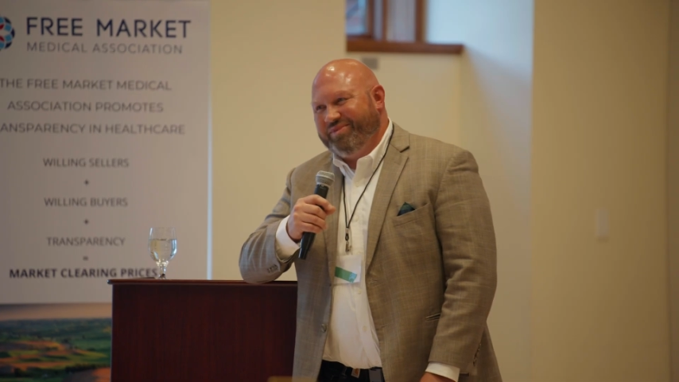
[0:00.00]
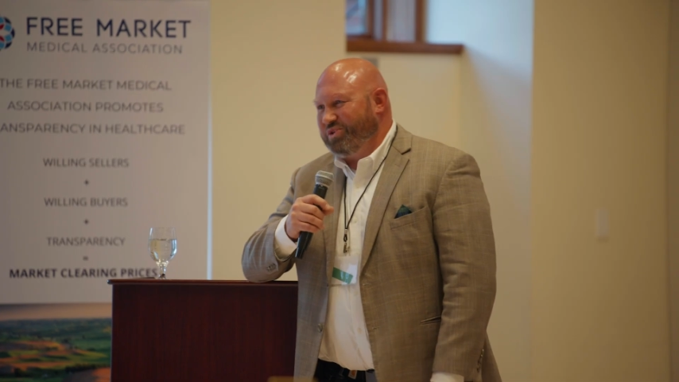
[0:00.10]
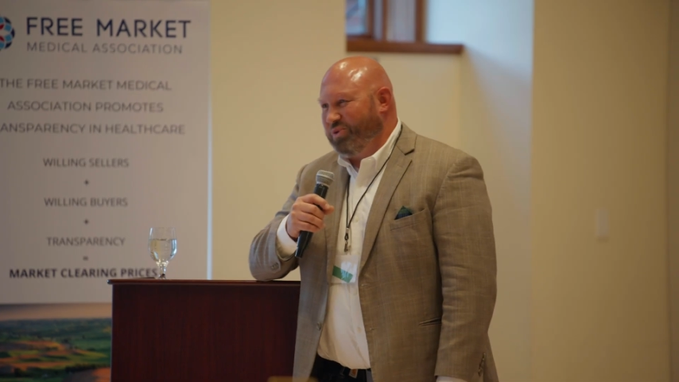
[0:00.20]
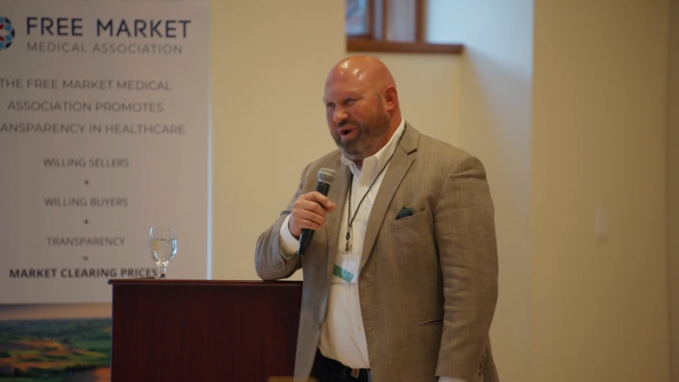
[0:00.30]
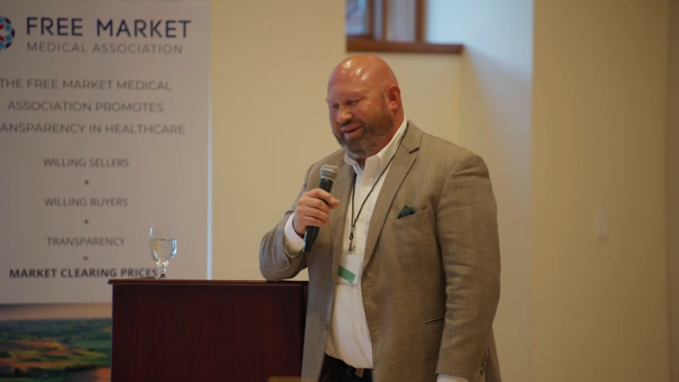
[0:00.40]
It
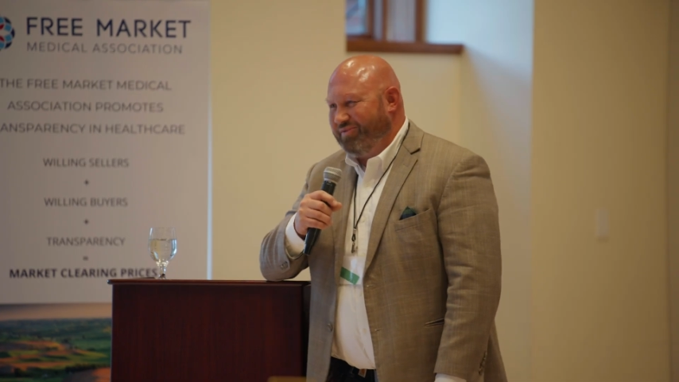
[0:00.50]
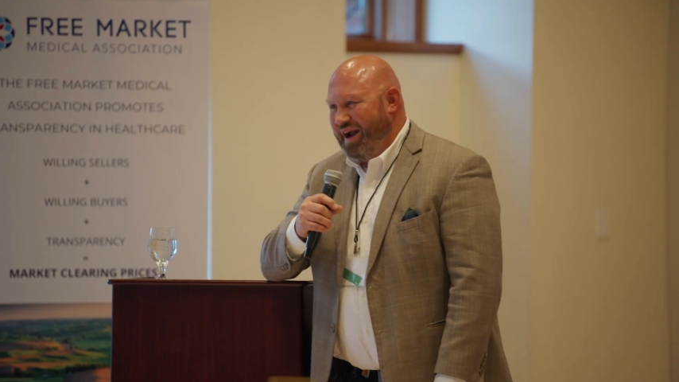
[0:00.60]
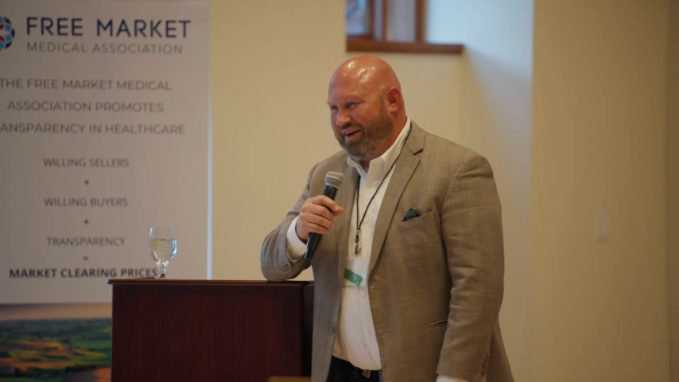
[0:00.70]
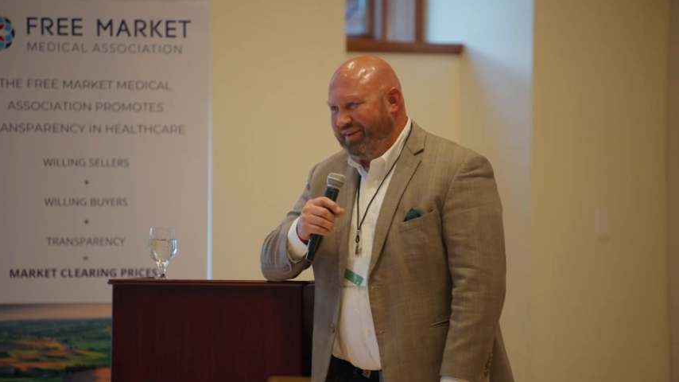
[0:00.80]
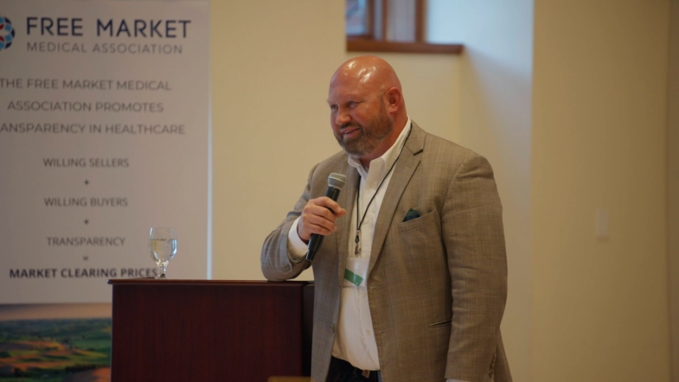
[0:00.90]
was great
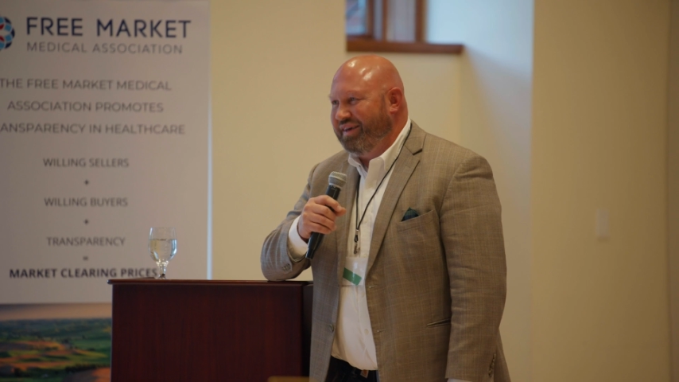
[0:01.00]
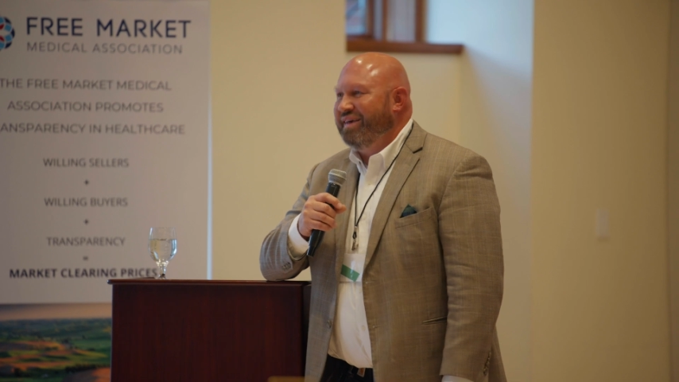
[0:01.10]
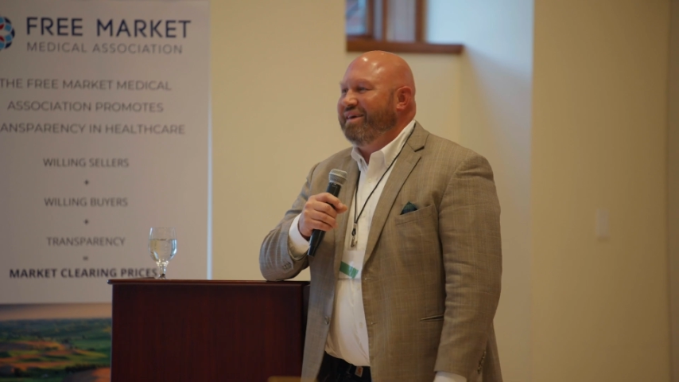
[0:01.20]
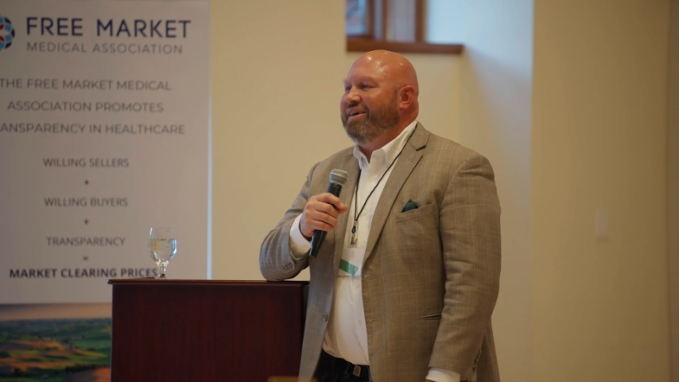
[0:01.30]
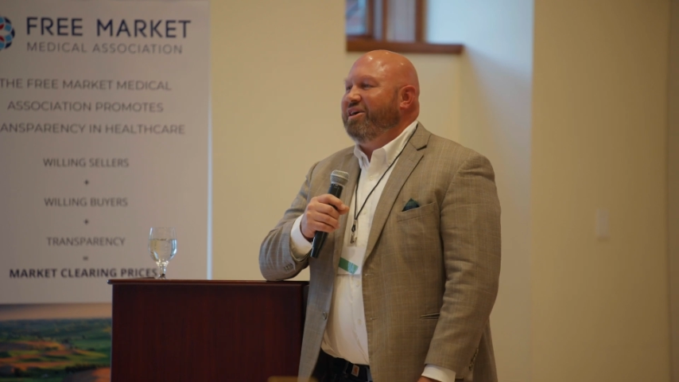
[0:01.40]
practice,
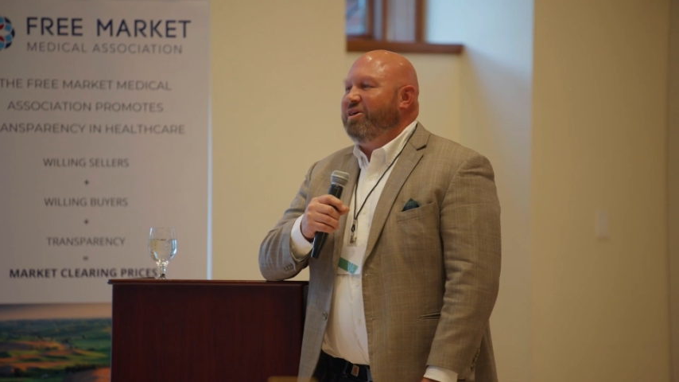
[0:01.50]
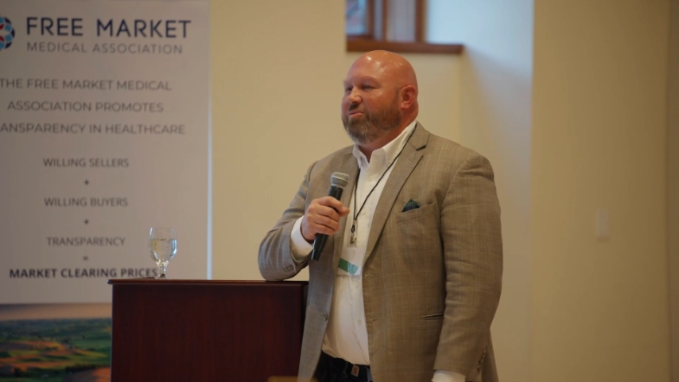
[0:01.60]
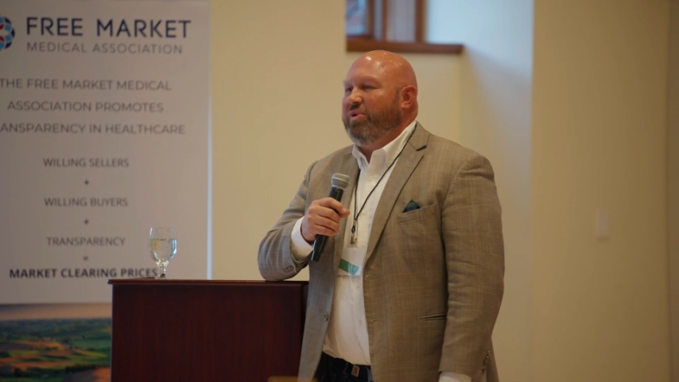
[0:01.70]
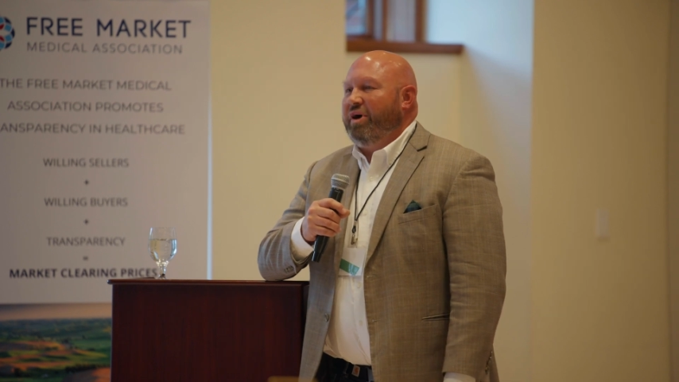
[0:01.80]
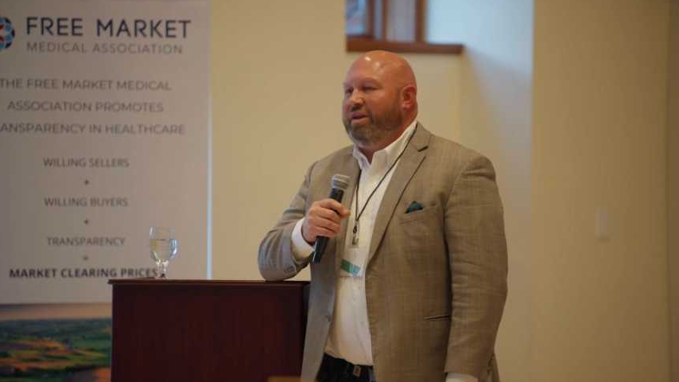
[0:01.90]

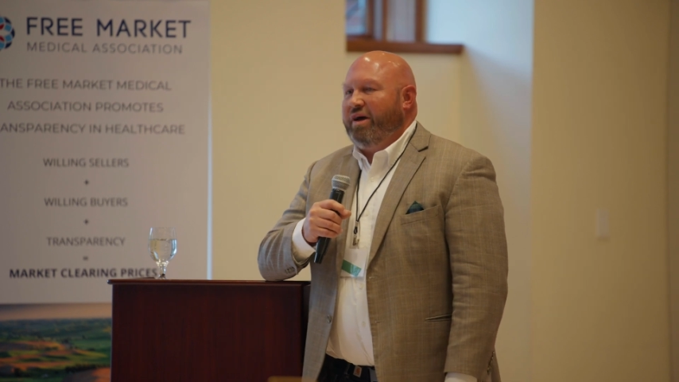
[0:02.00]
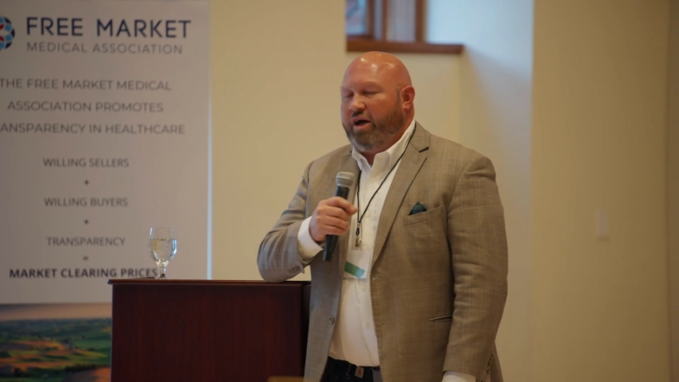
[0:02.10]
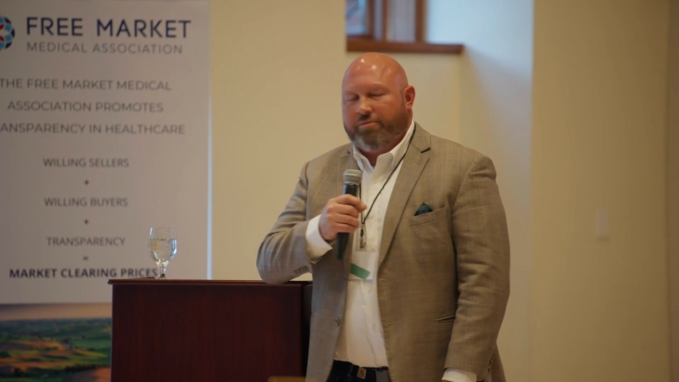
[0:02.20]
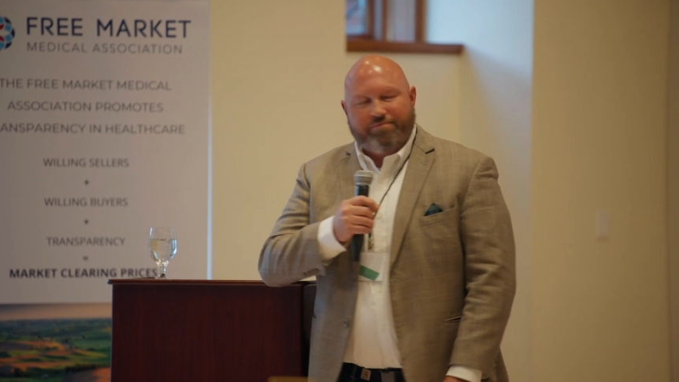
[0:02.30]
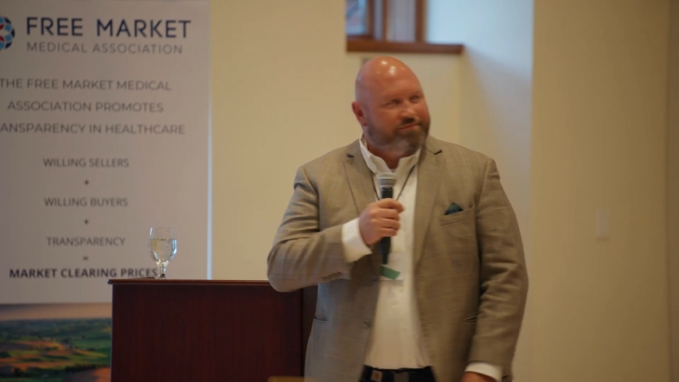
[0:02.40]
but
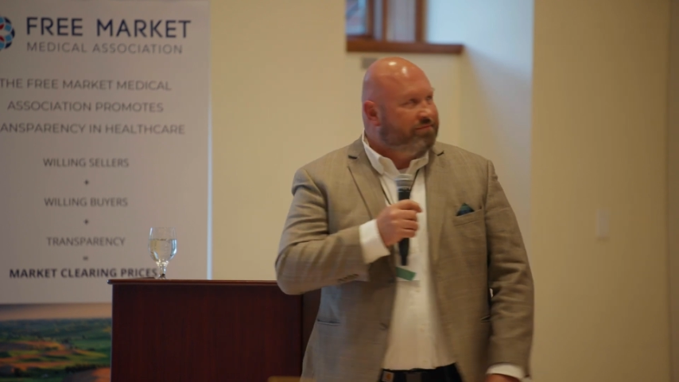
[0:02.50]
it